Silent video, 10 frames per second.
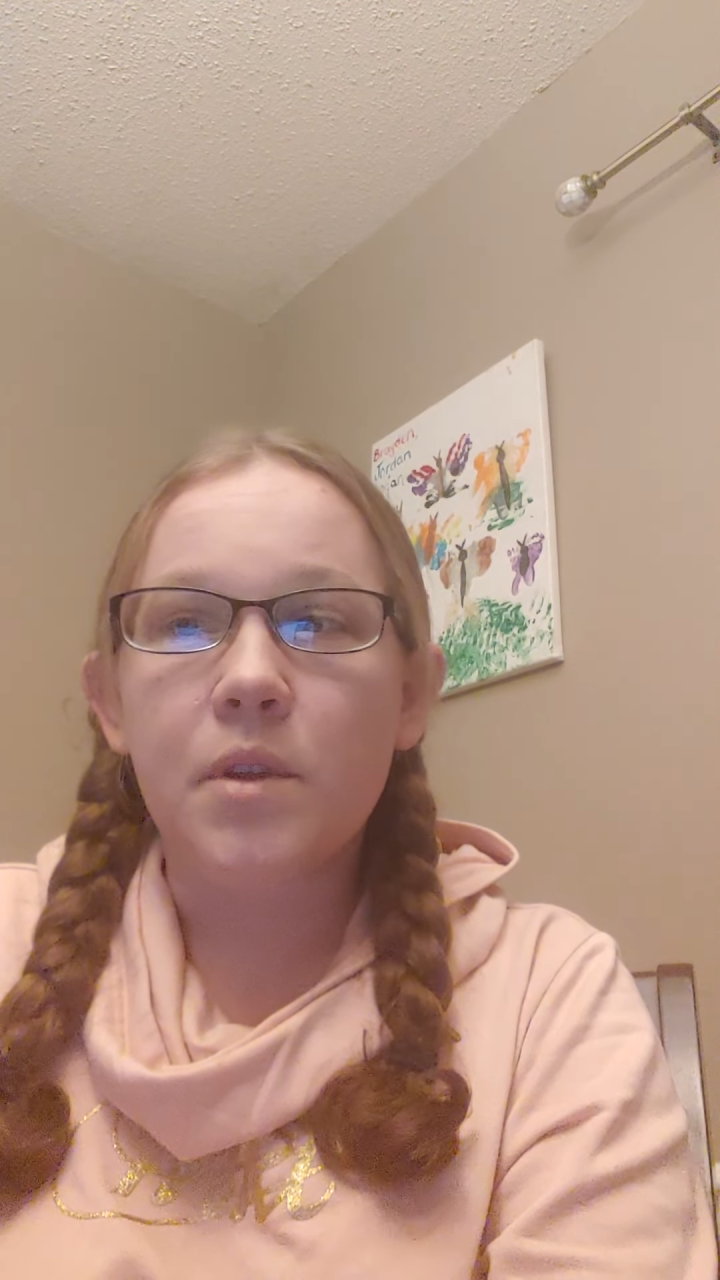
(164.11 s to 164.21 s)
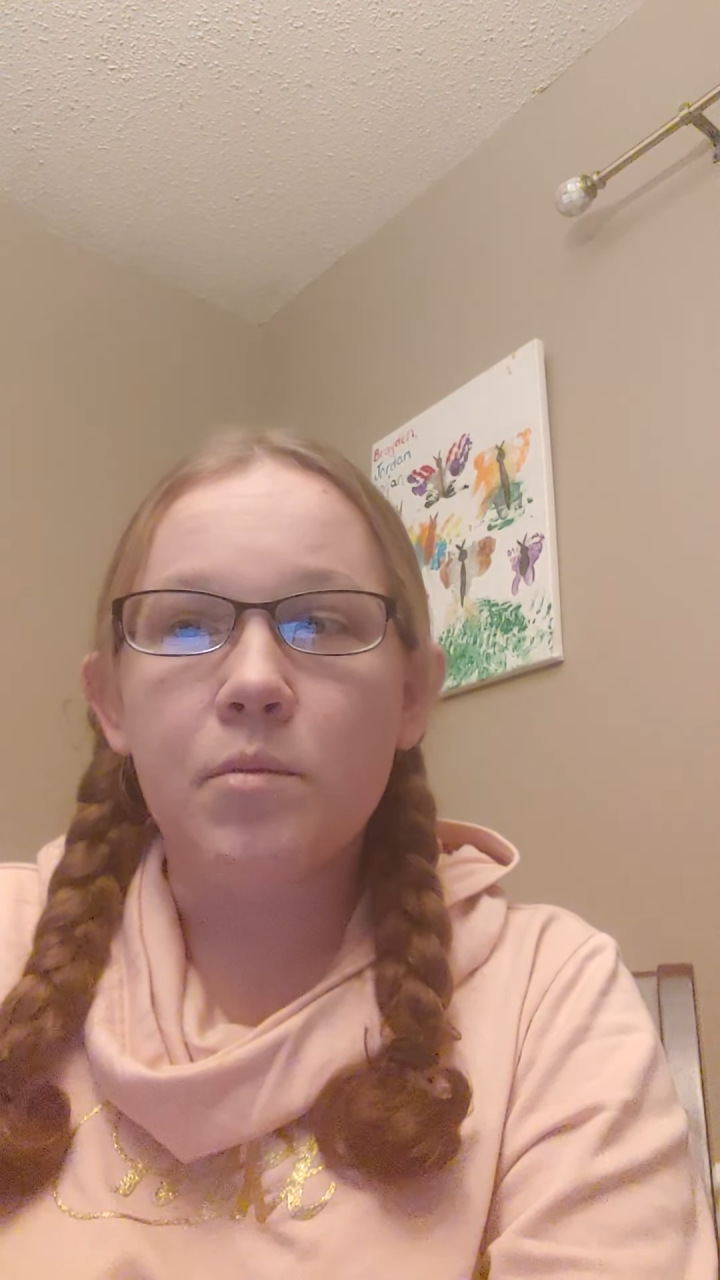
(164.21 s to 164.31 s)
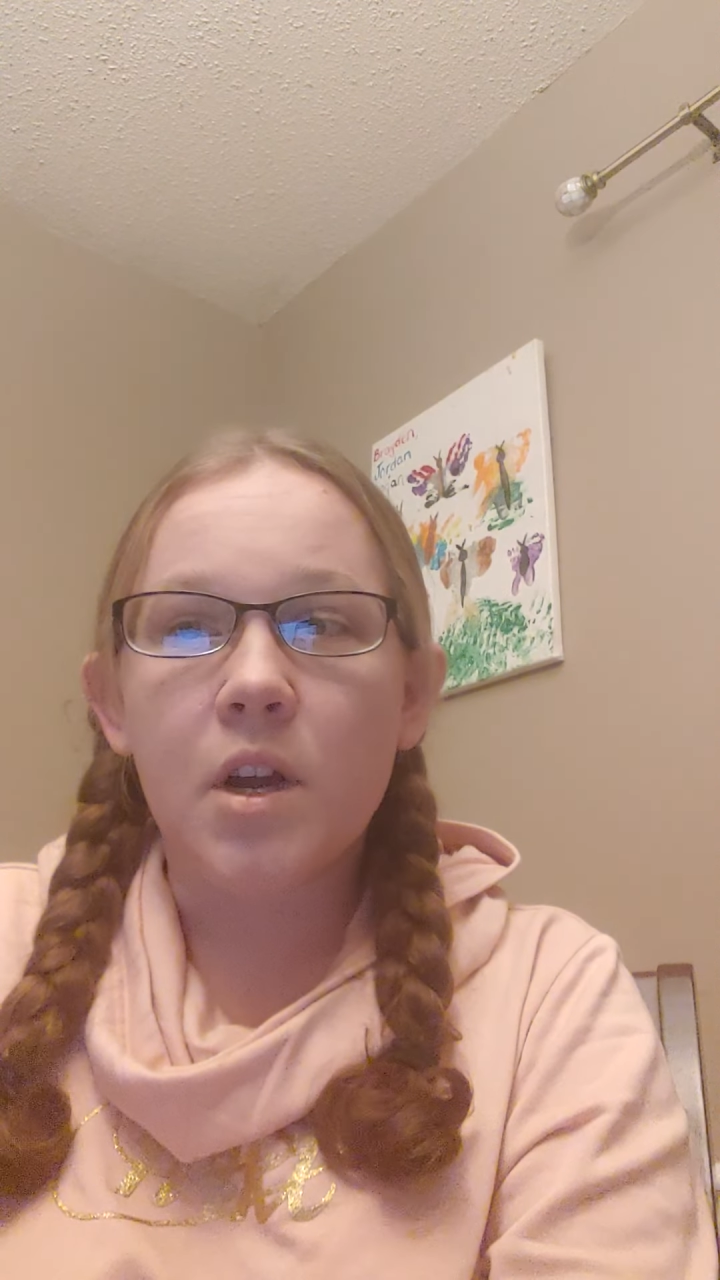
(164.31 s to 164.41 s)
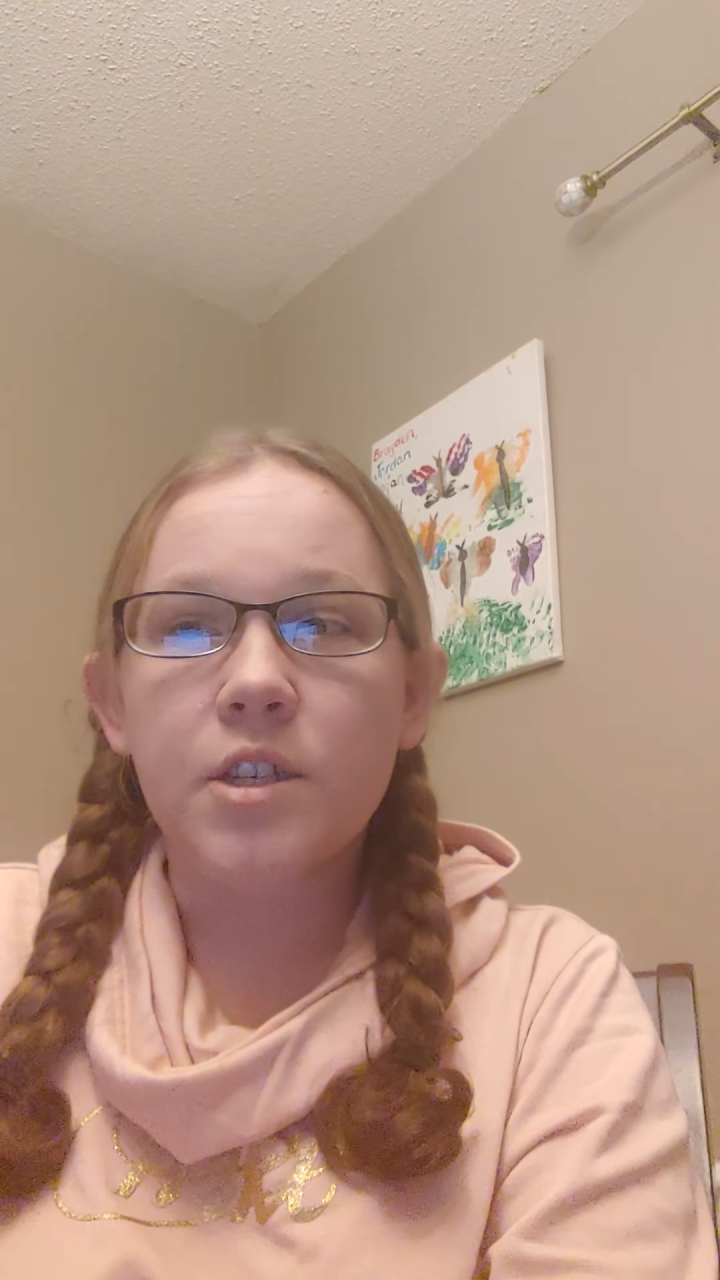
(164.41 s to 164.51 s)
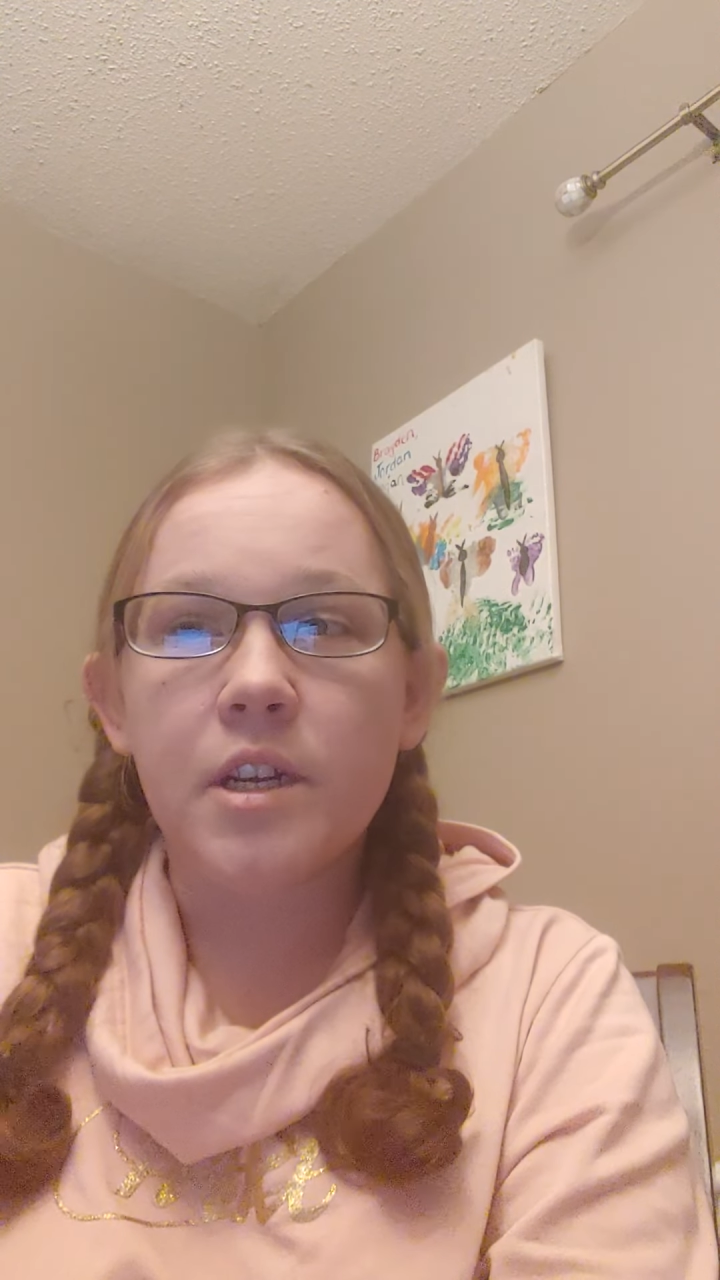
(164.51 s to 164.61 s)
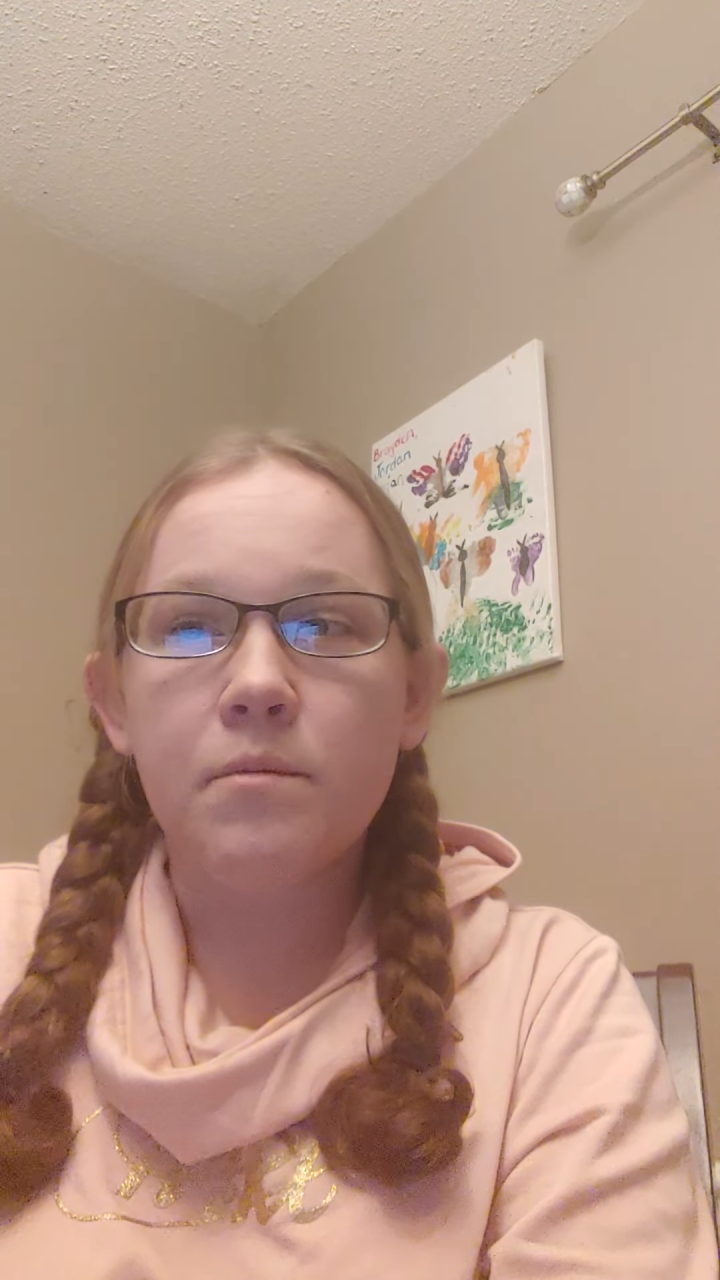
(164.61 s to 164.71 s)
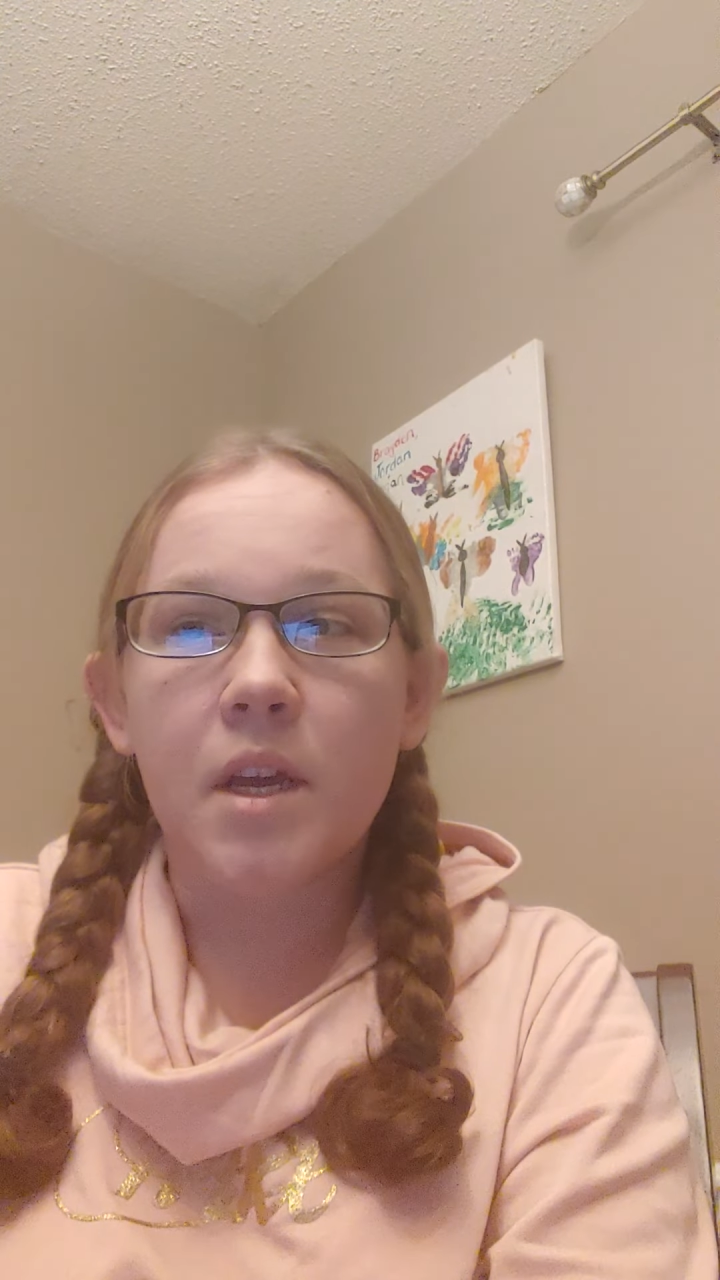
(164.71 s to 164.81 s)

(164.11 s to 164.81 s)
with project